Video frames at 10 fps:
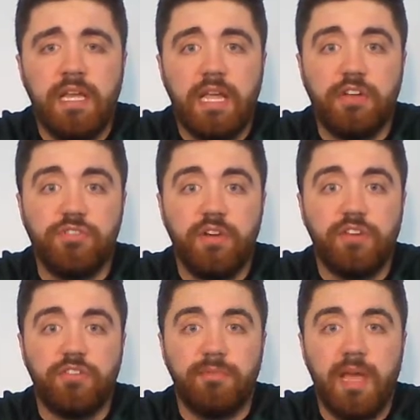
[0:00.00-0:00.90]
He should really
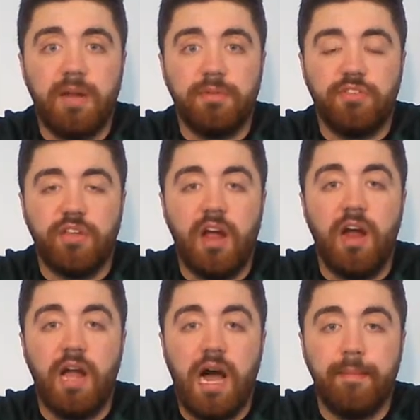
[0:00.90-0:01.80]
just man up and say, all
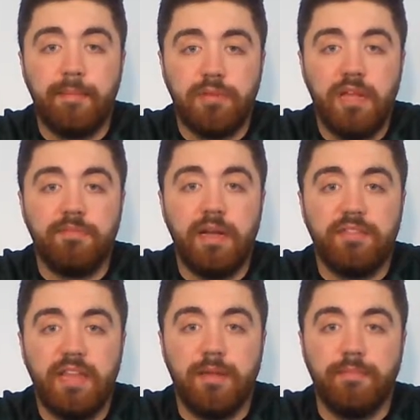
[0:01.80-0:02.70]
right, I'm going to play for my
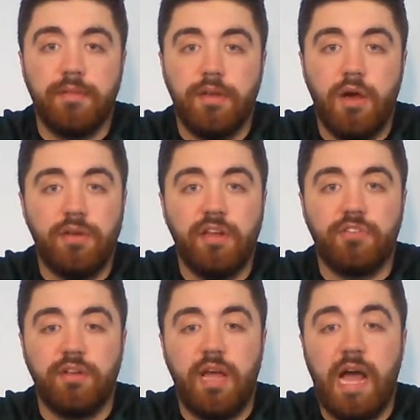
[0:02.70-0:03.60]
team. But no, he
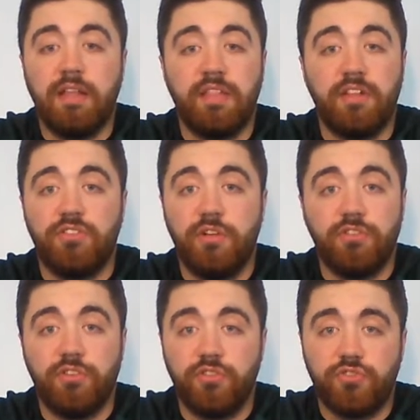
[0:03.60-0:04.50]
doesn't. I think the Steelers
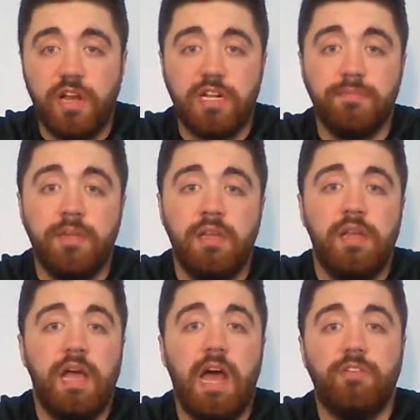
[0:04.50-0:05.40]
should just trade him,
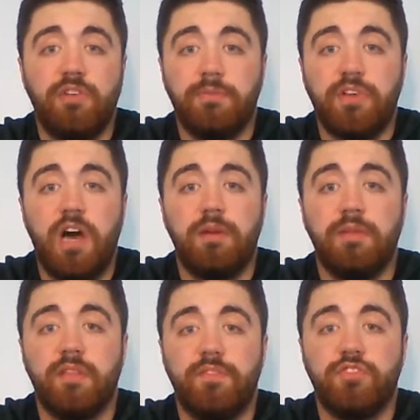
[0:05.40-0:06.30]
have James Conner
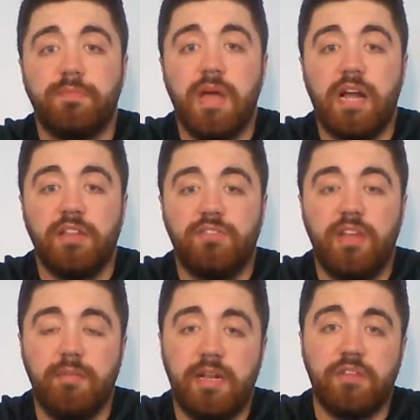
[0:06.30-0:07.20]
be the future back of the
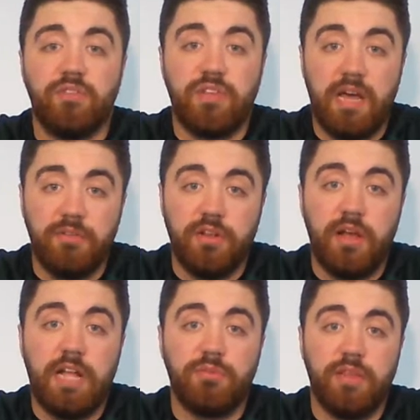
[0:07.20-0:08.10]
team. And that's
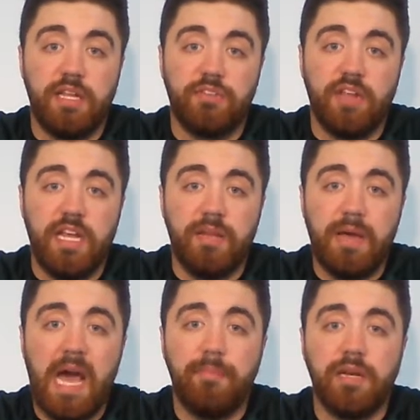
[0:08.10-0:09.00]
what I think it's end up
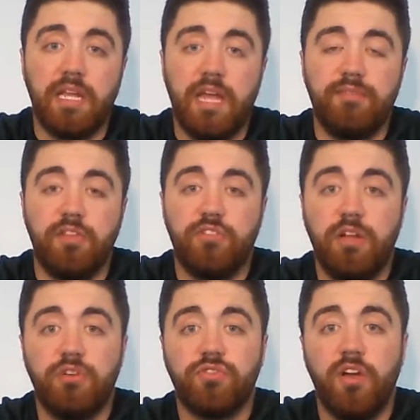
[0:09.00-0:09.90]
happening. If the
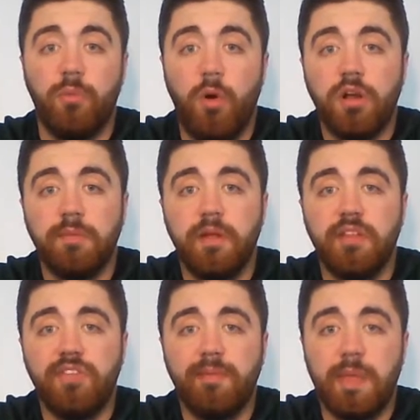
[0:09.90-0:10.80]
Steelers really wanted him on
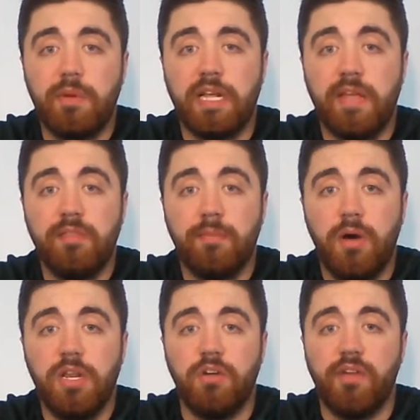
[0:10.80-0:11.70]
the team, they would have given him the
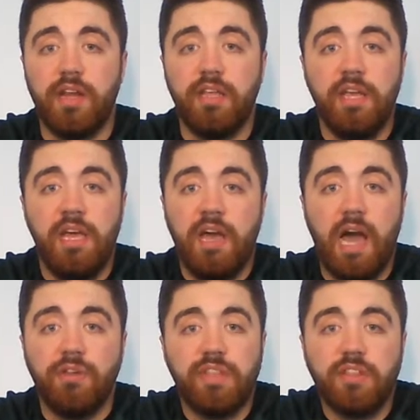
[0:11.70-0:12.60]
money already.
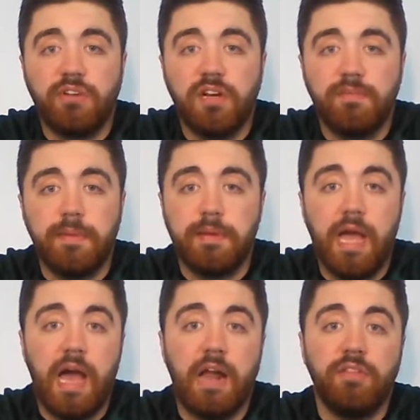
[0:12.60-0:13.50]
I don't think they're going to be.
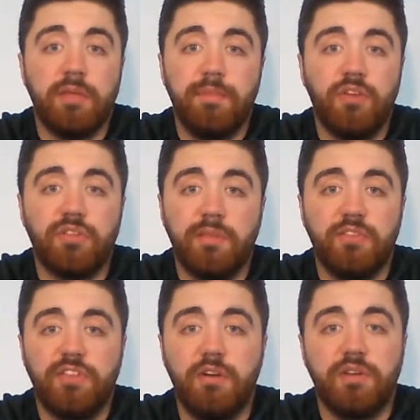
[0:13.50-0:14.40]
I don't think Bell's going to be a
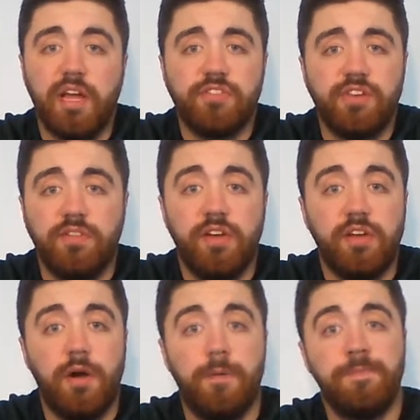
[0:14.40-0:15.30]
Steeler next year. I really
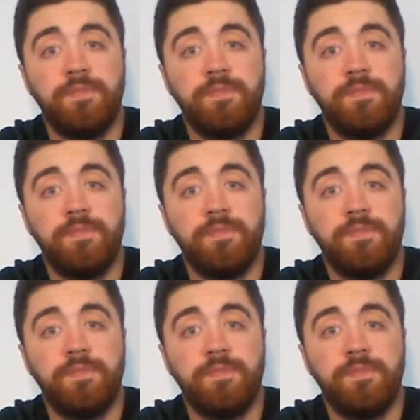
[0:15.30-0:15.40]
don't.